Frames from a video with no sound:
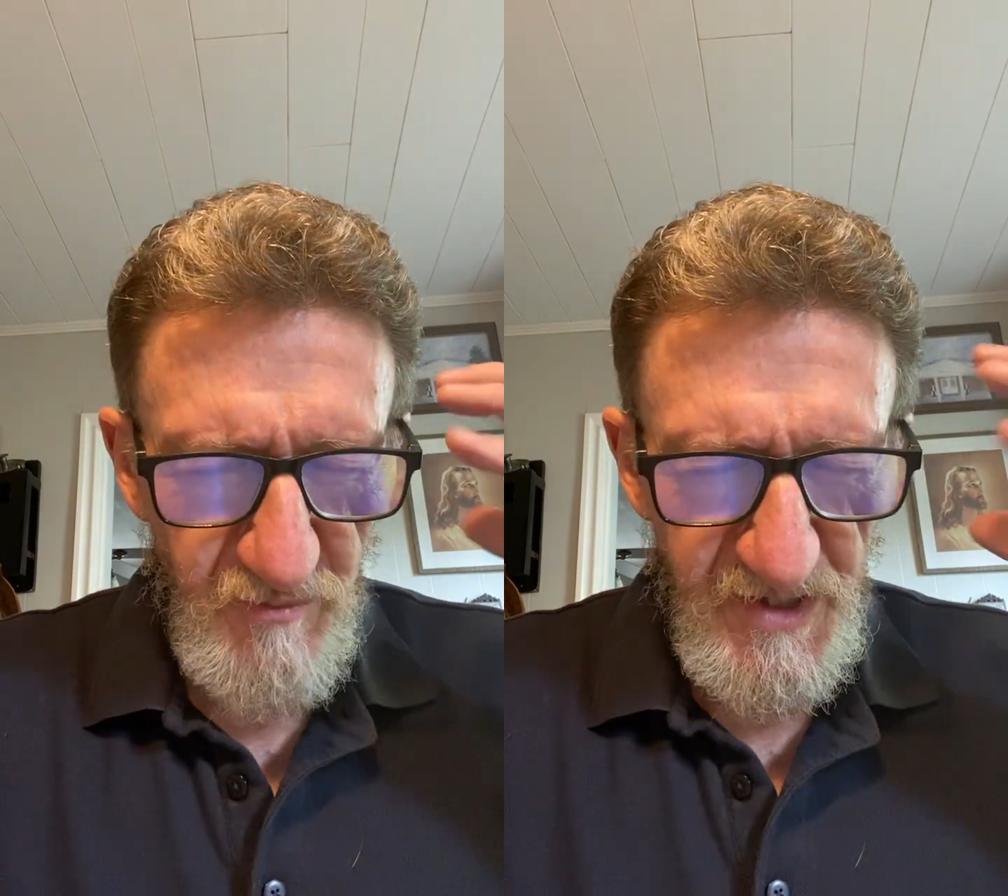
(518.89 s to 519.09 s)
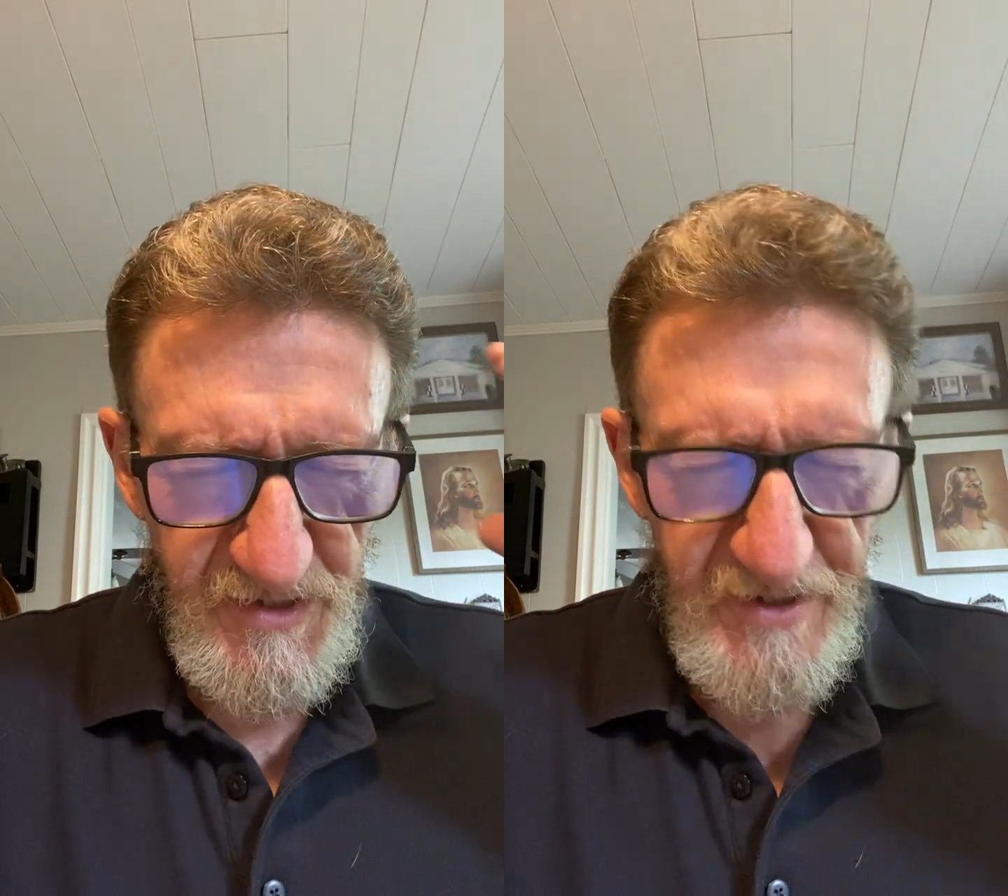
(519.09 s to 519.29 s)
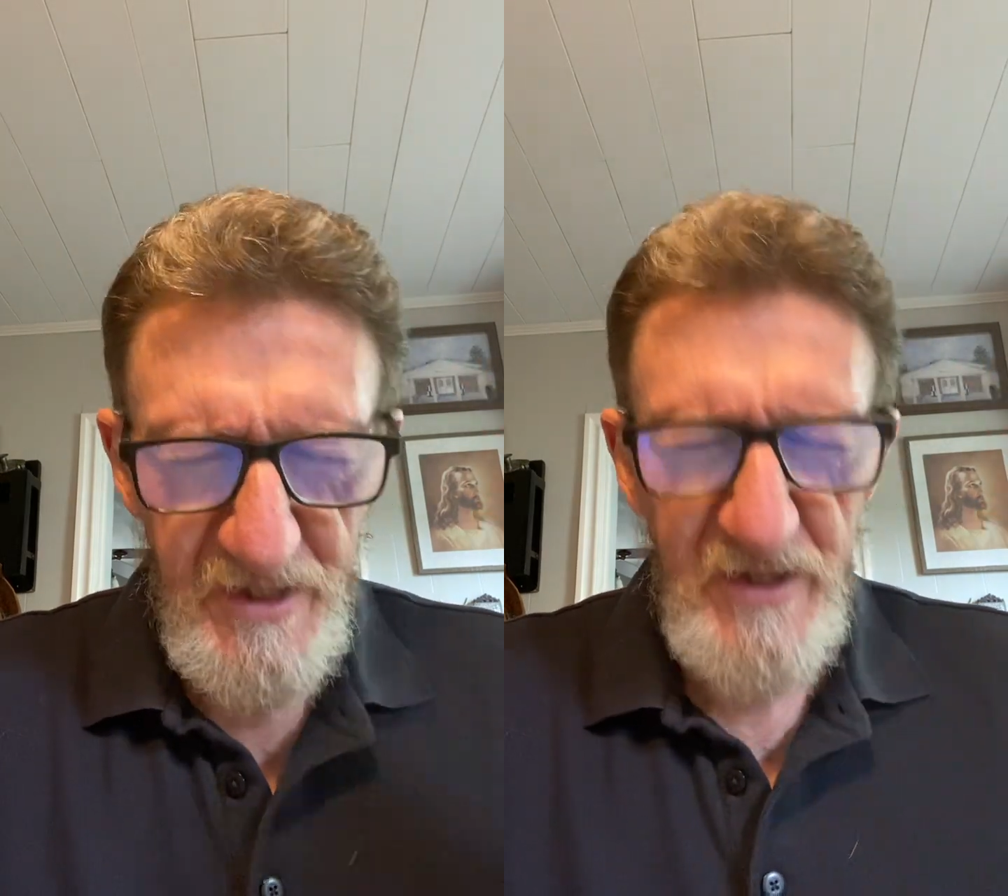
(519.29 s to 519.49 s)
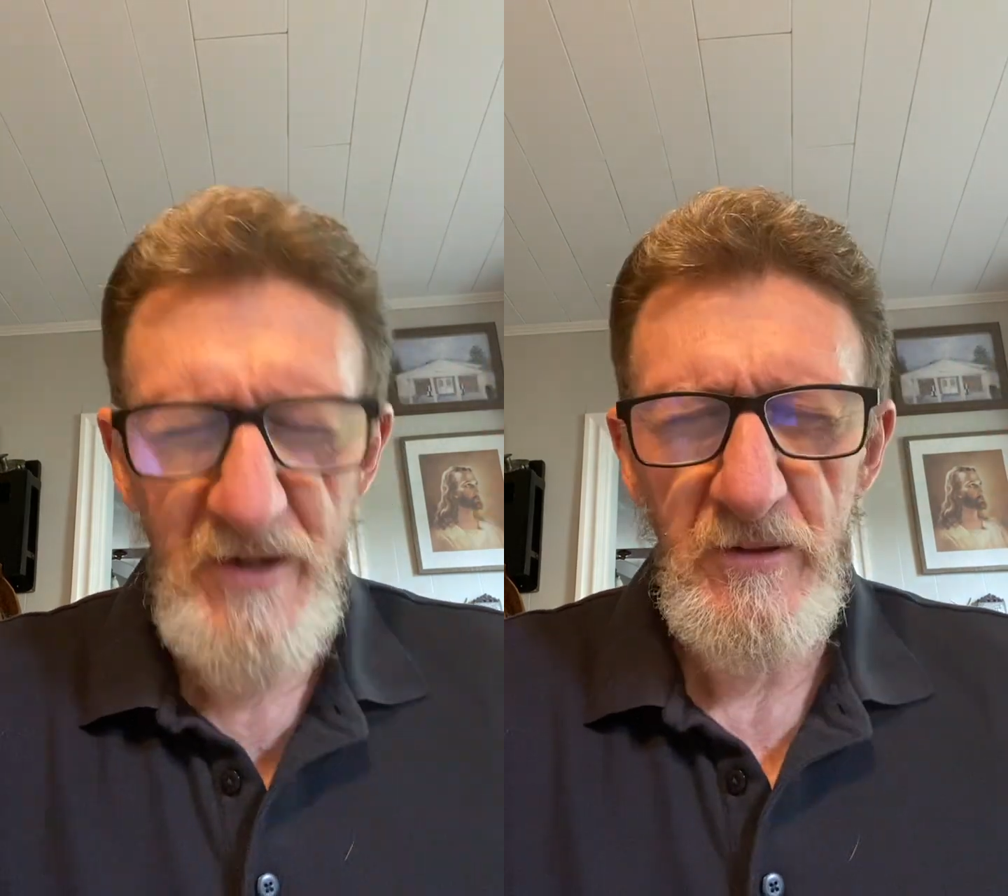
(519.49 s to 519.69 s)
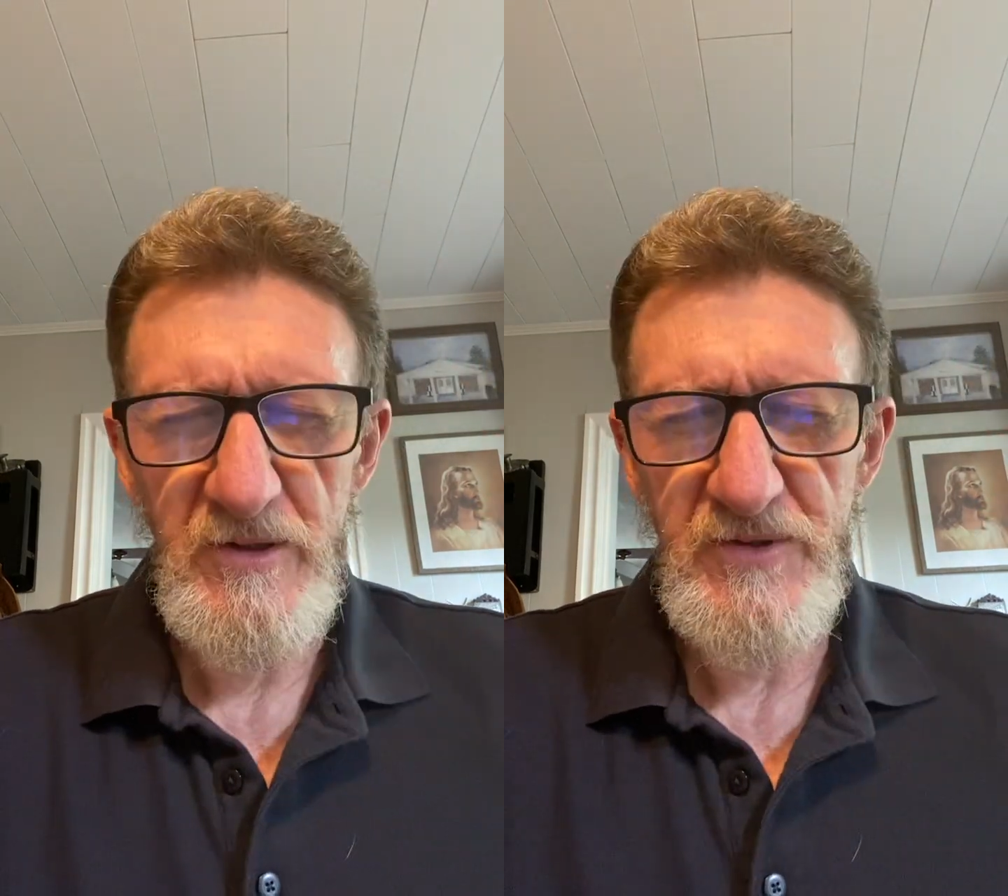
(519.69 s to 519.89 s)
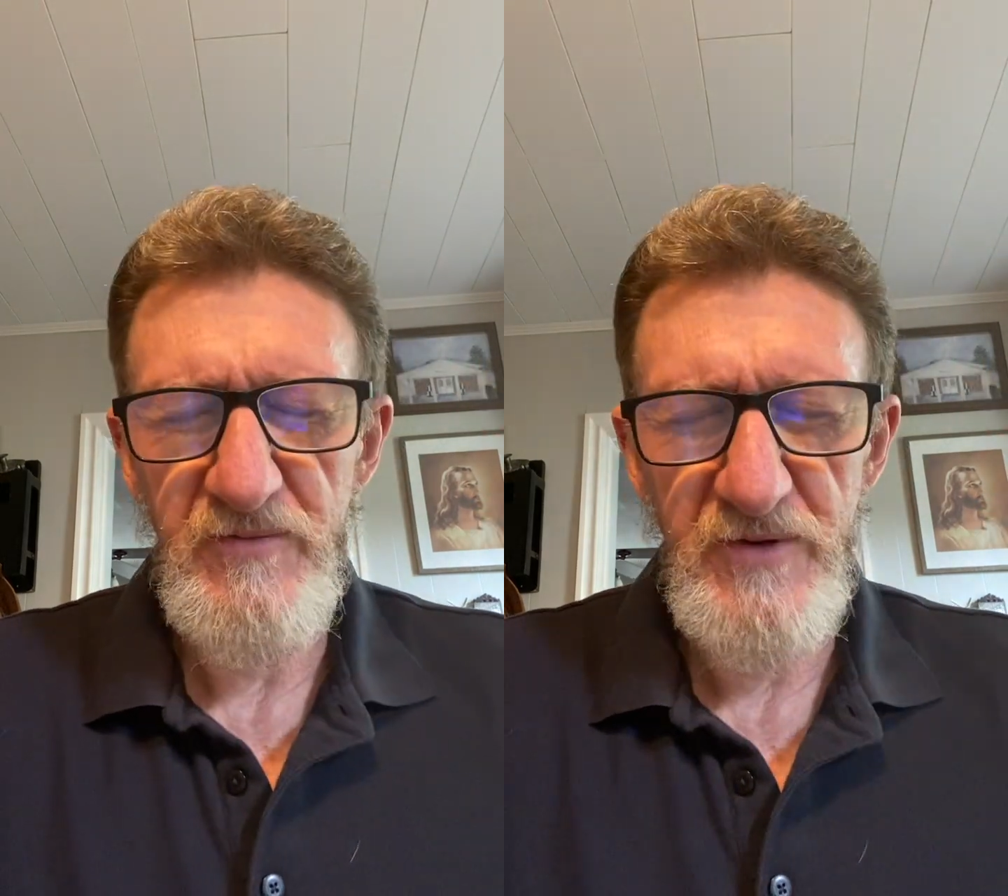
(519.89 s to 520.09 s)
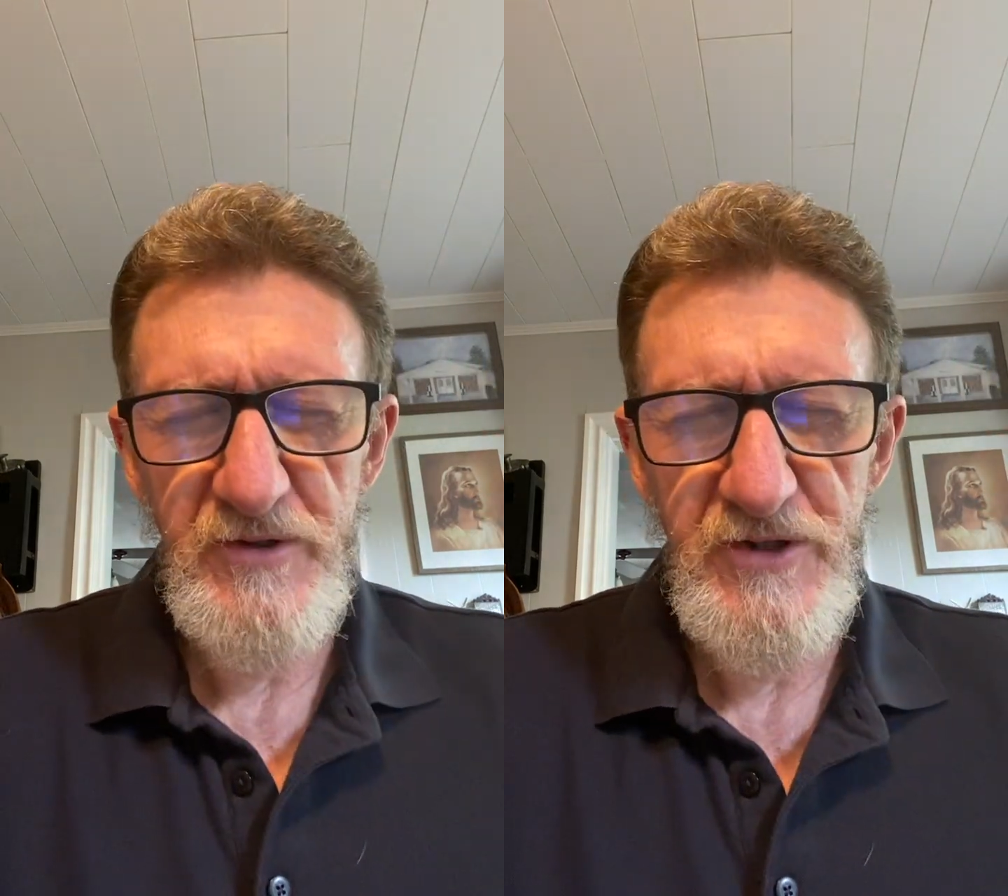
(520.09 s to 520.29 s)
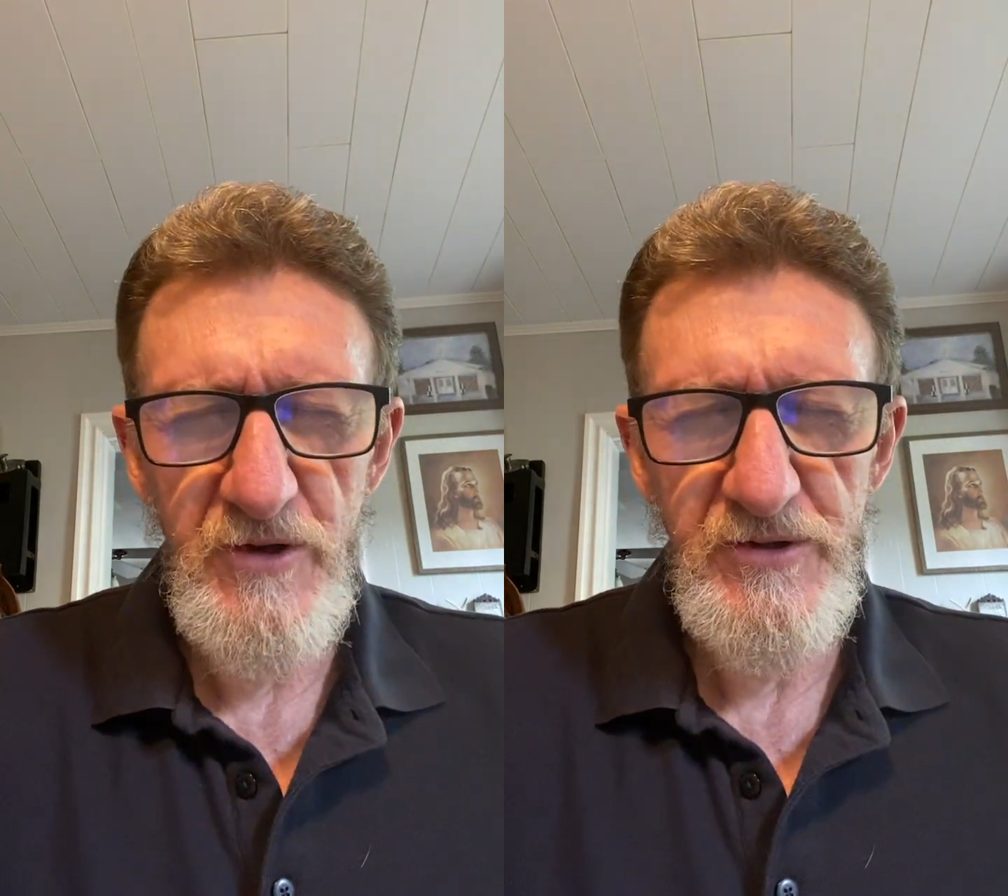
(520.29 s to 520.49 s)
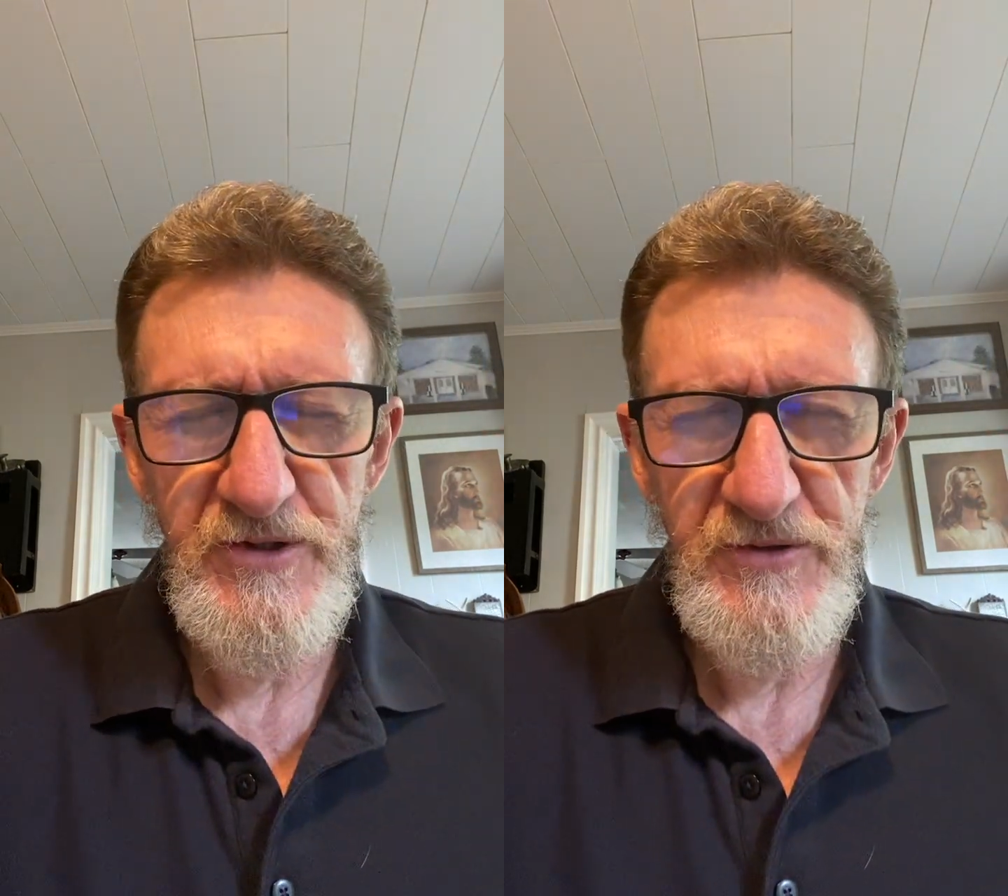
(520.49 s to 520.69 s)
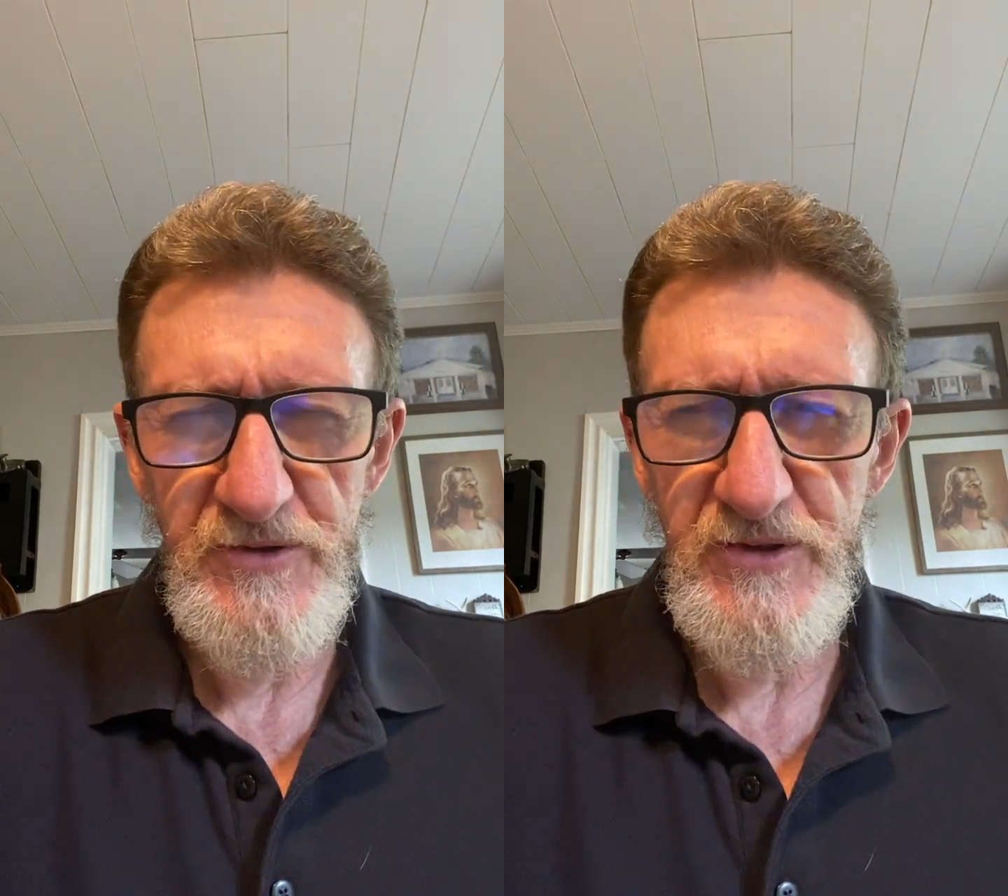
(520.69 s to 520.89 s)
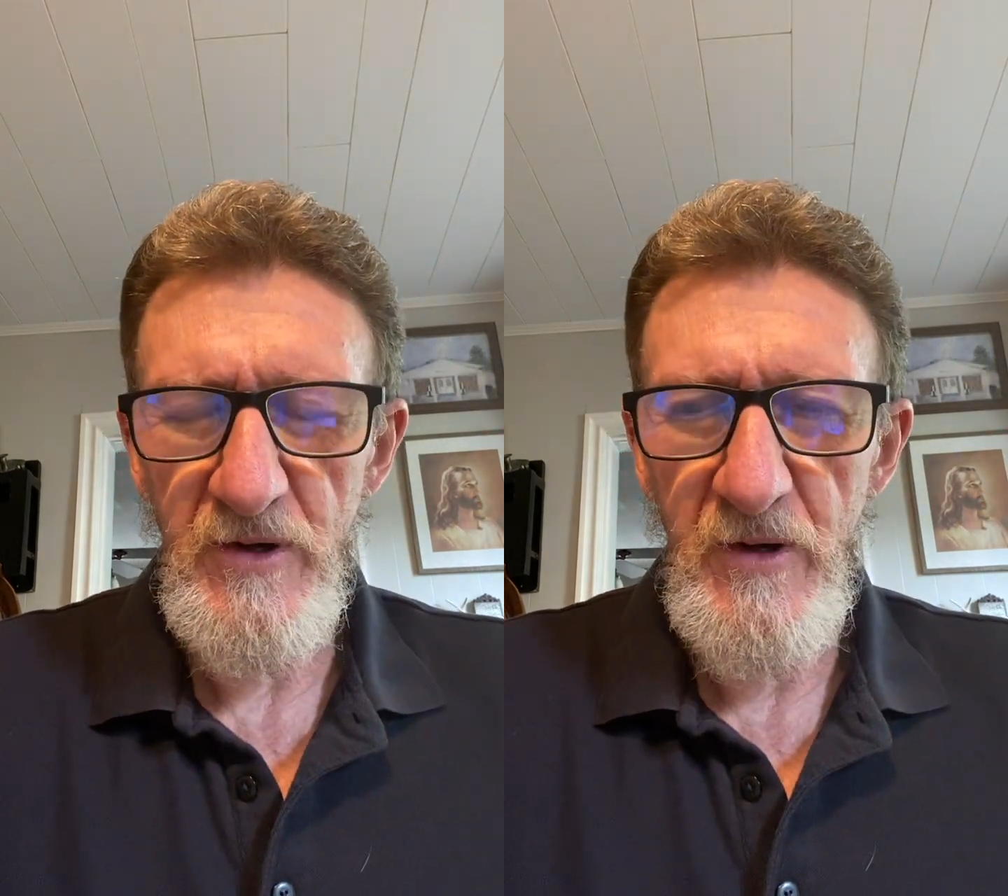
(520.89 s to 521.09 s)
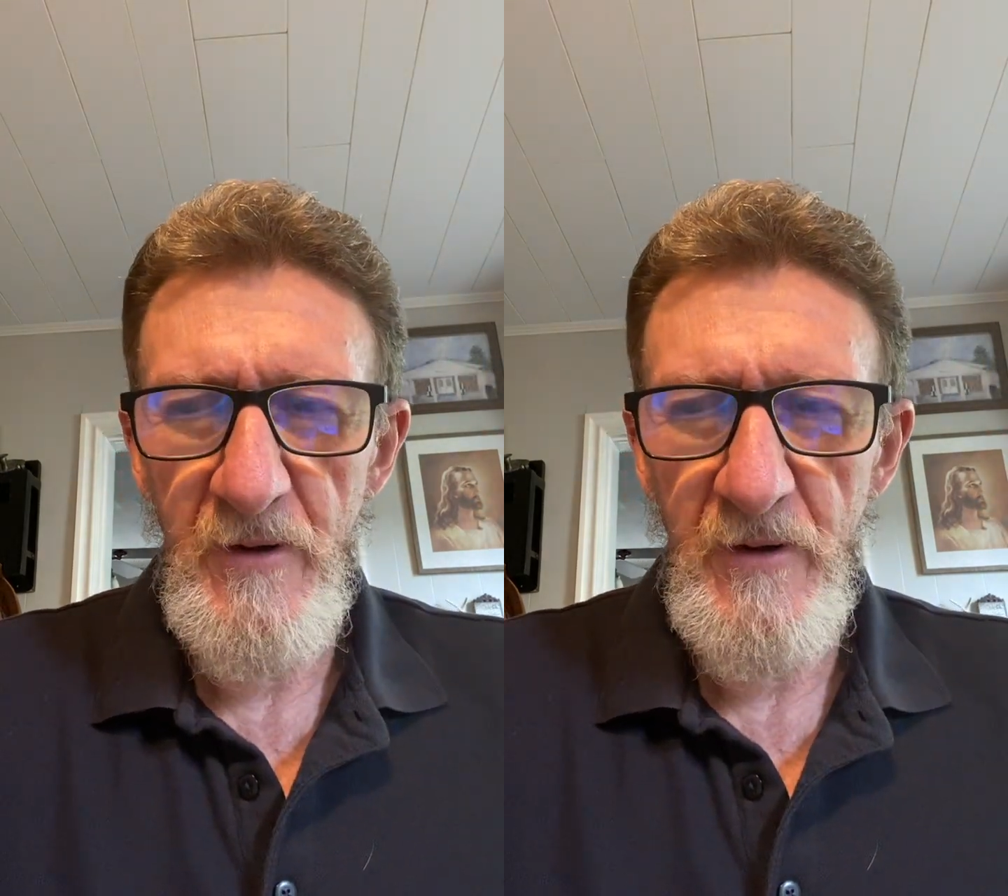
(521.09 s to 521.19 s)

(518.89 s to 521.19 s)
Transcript: ridiculous for churches